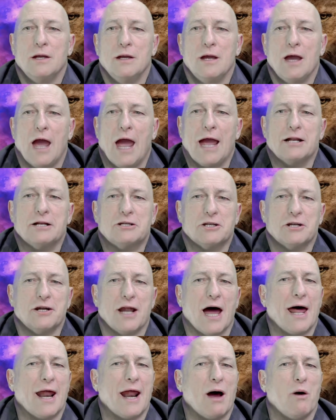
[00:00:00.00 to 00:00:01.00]
And
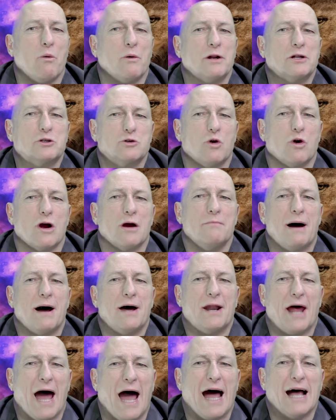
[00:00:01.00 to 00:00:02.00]
tonight I want to talk
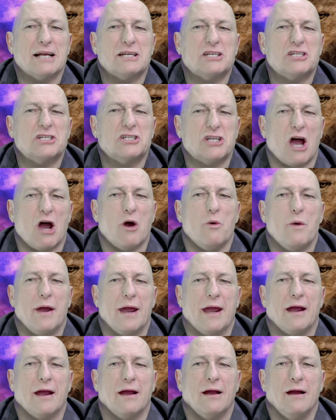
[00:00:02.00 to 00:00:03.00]
about us
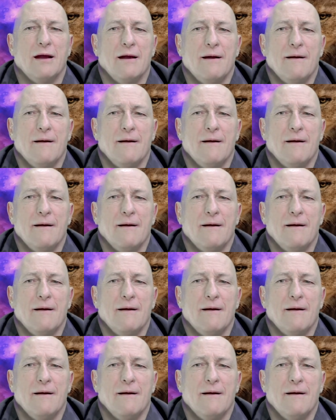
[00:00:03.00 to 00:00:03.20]
sowing